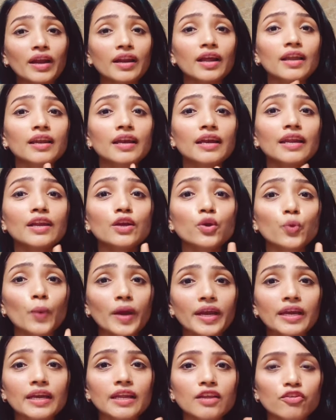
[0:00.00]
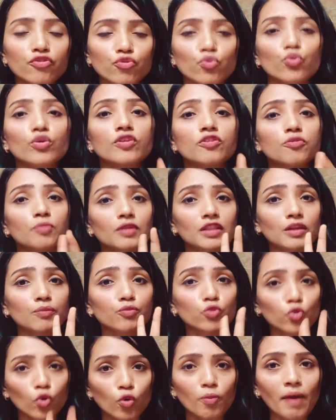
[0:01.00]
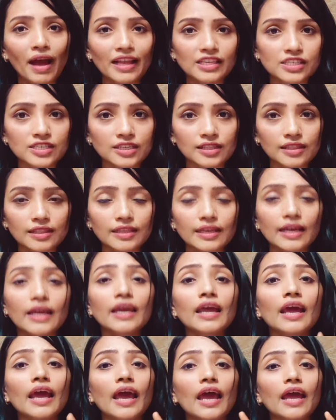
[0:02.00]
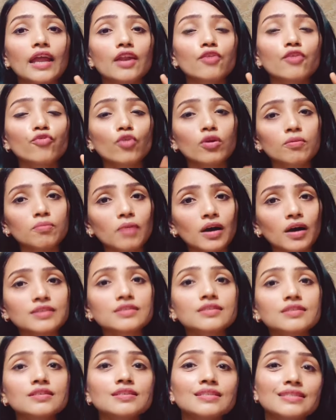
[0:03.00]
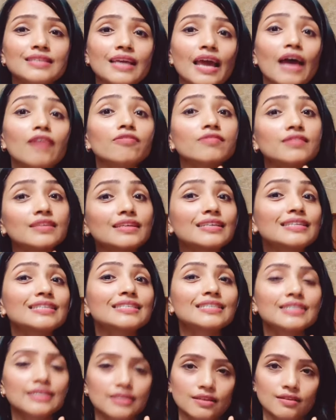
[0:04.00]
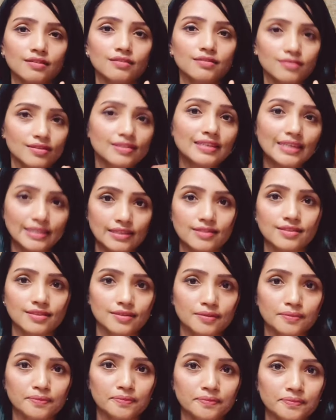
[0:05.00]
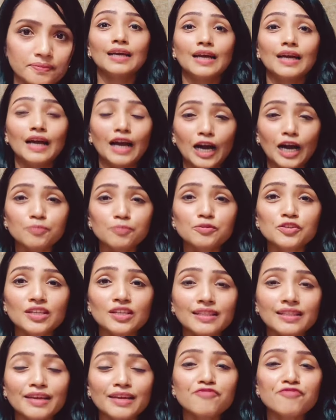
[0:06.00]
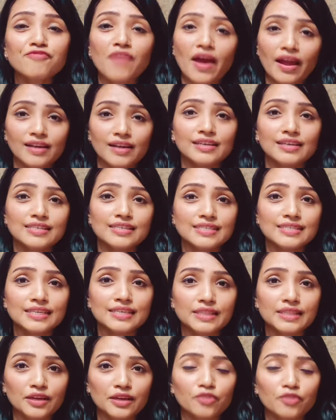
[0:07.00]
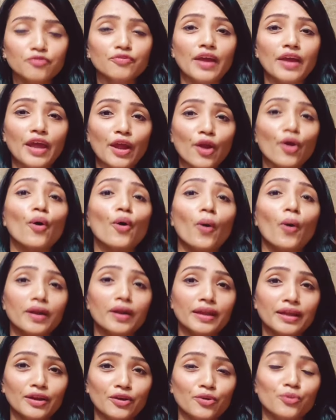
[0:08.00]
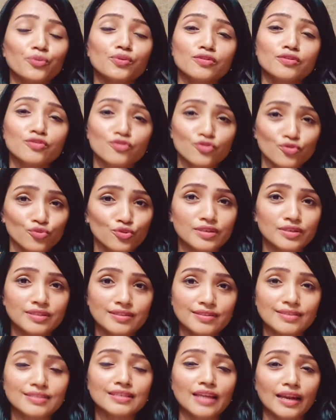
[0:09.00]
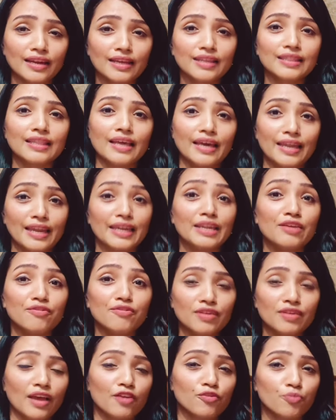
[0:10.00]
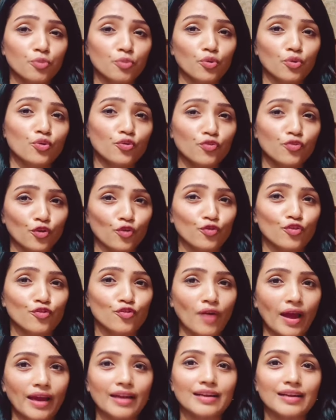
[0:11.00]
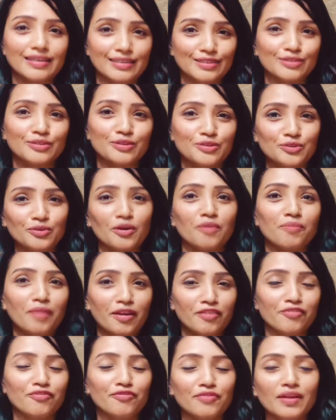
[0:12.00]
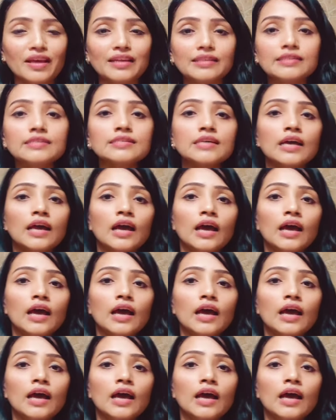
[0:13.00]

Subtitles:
120 students, matlab do batch chalti hain, and for masters they have 60 seats. Ab chalte hain faculties ki taraf. According to the students studying there, and even I spoke to few of the faculties, those who are my friends,